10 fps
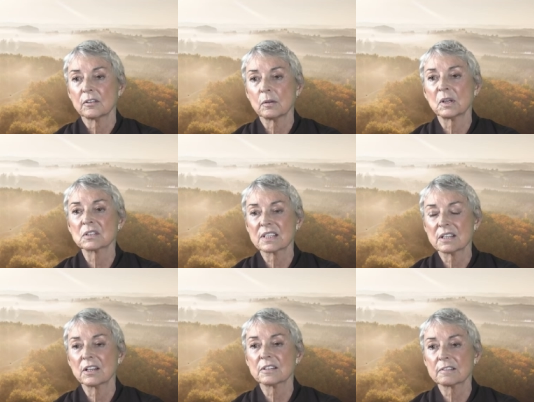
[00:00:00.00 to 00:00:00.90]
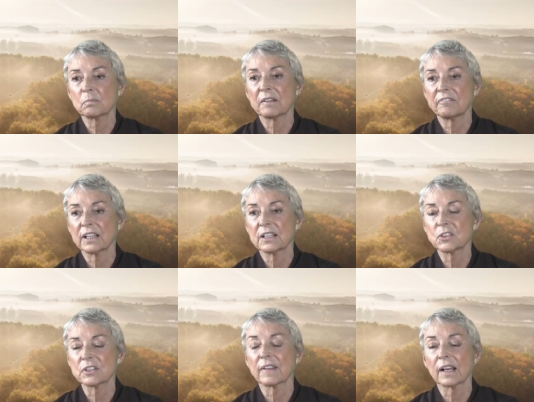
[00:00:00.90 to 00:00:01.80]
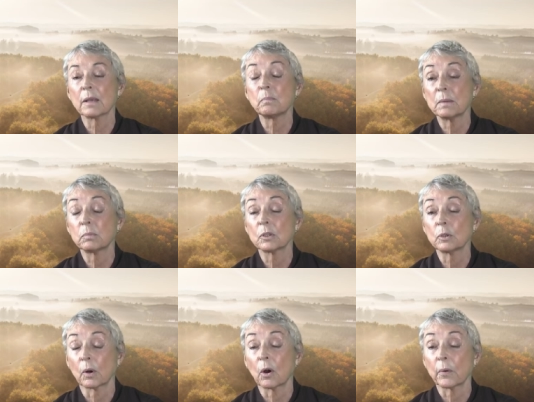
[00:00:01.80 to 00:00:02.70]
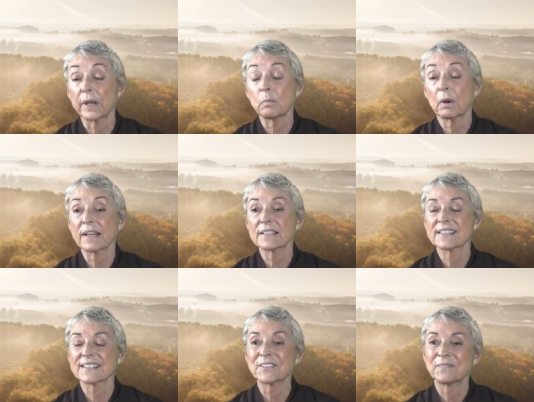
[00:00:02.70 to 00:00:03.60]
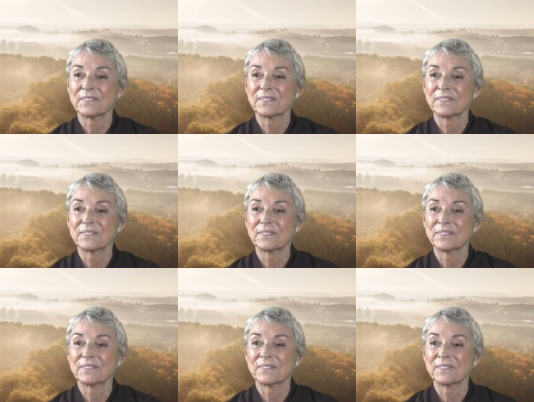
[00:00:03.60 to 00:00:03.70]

the monks and nuns of Plum Village and the lay people who were already practicing.